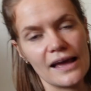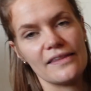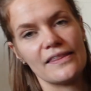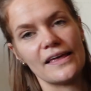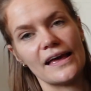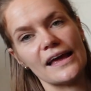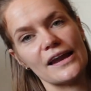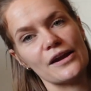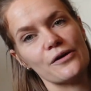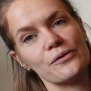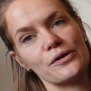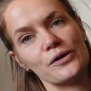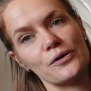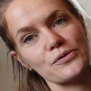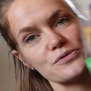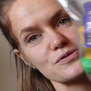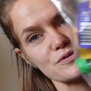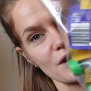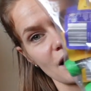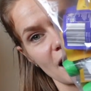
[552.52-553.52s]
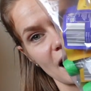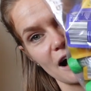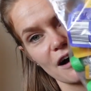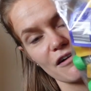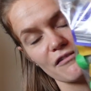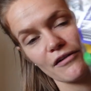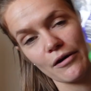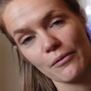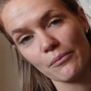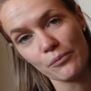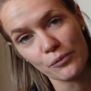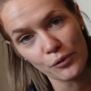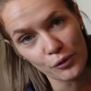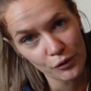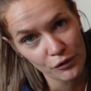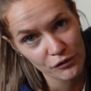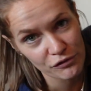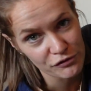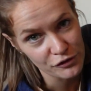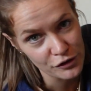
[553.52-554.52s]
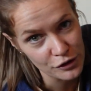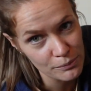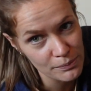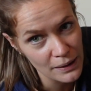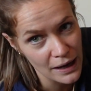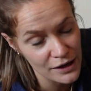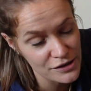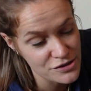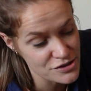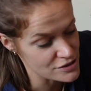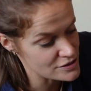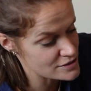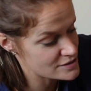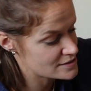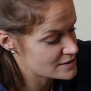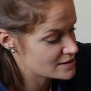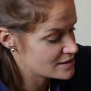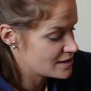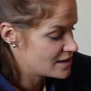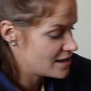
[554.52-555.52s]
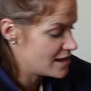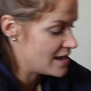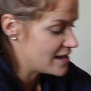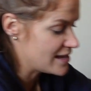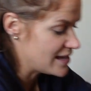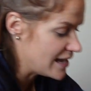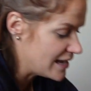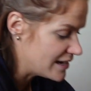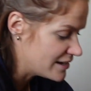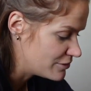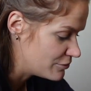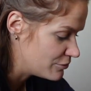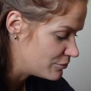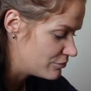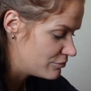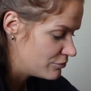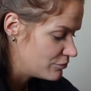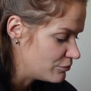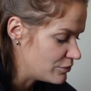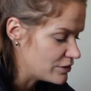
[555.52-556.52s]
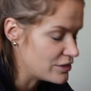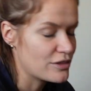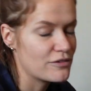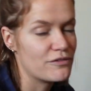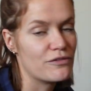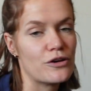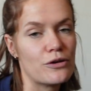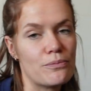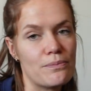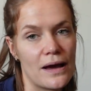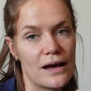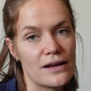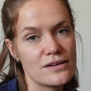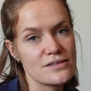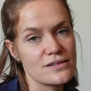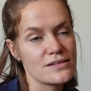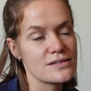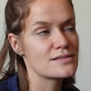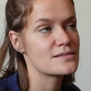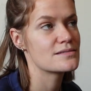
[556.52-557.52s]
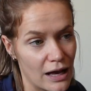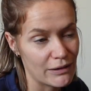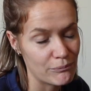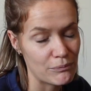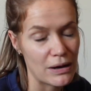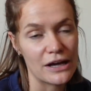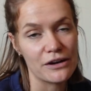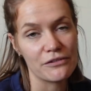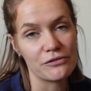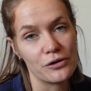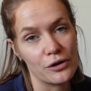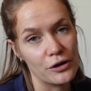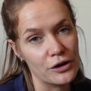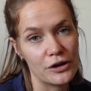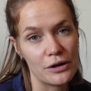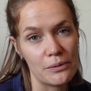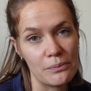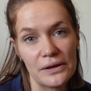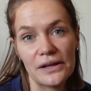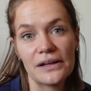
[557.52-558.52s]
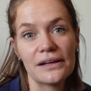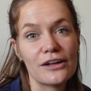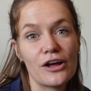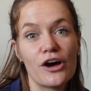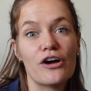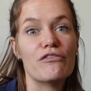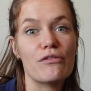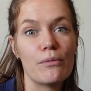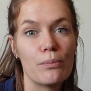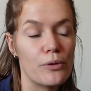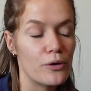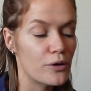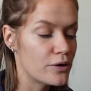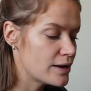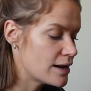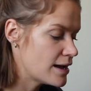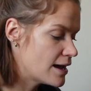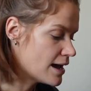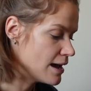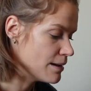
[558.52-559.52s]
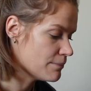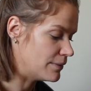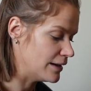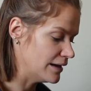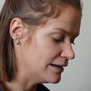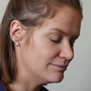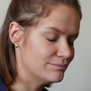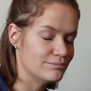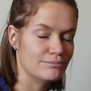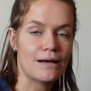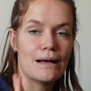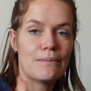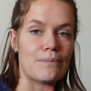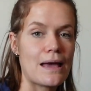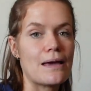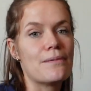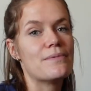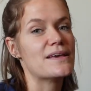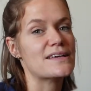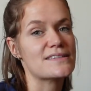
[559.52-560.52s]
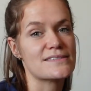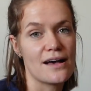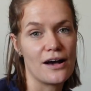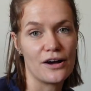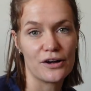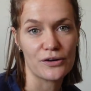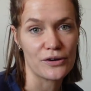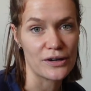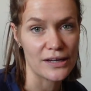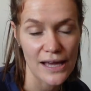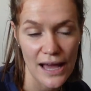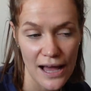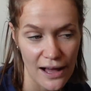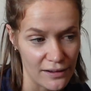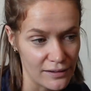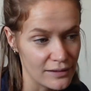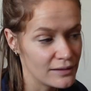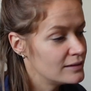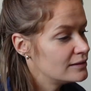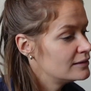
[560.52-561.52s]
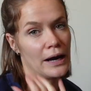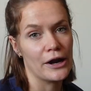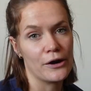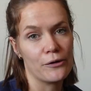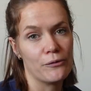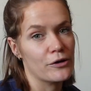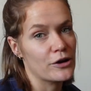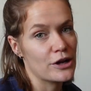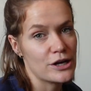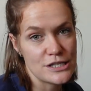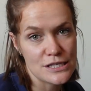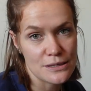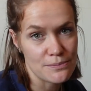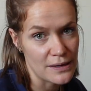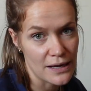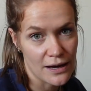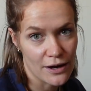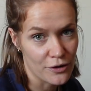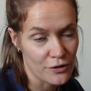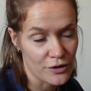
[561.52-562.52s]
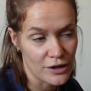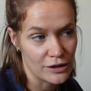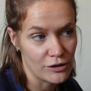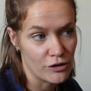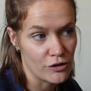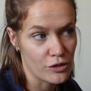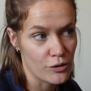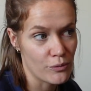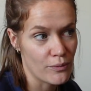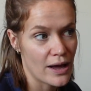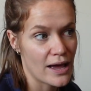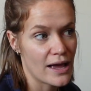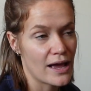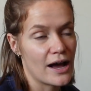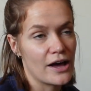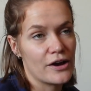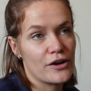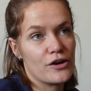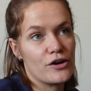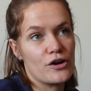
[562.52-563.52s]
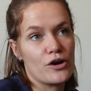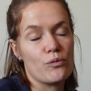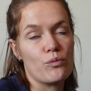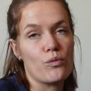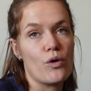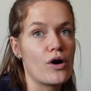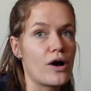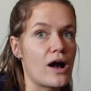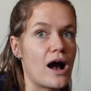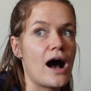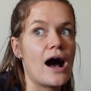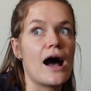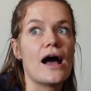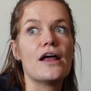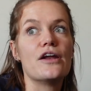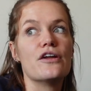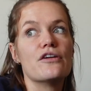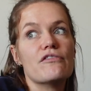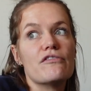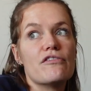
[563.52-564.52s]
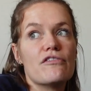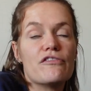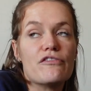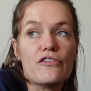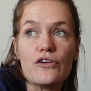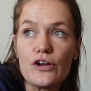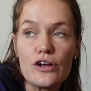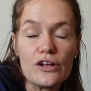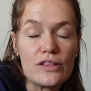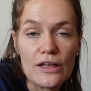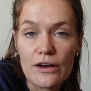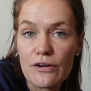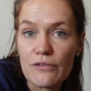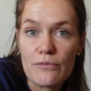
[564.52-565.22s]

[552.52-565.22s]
Then we also have more food pouches. Again, with the food pouches, I might have gone a bit overboard, but my baby is a hungry gal. I don't want her to be hungry along the way. I don't know what kind of food